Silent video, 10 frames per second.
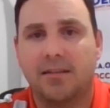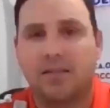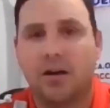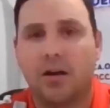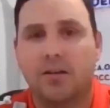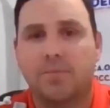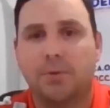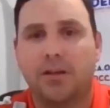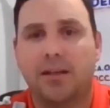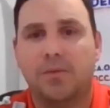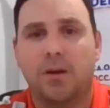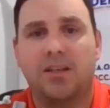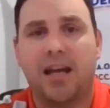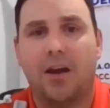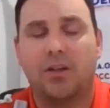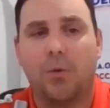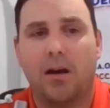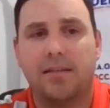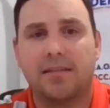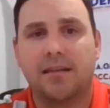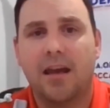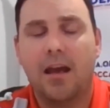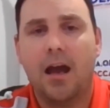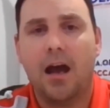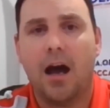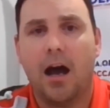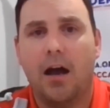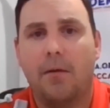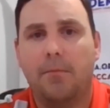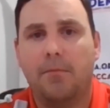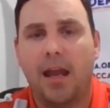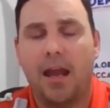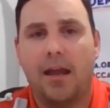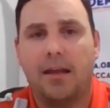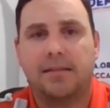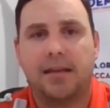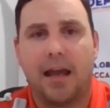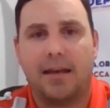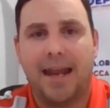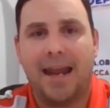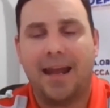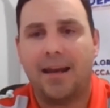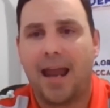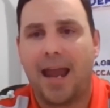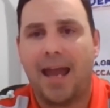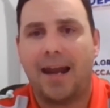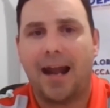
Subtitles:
concerns, please reach out to us. It's dan@ILDCCA